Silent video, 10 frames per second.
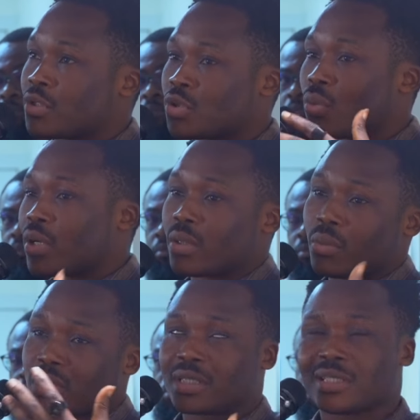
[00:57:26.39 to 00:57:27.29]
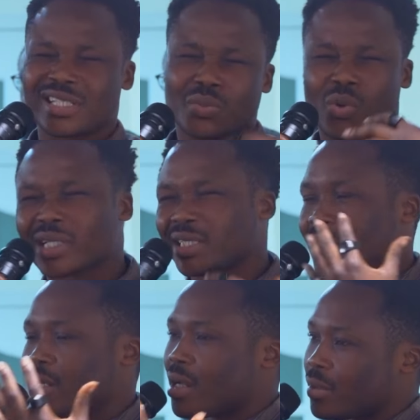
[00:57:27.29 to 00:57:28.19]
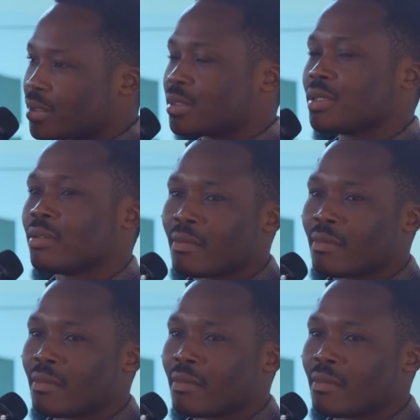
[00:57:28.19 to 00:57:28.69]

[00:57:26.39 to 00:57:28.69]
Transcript: to work, it work its thing out,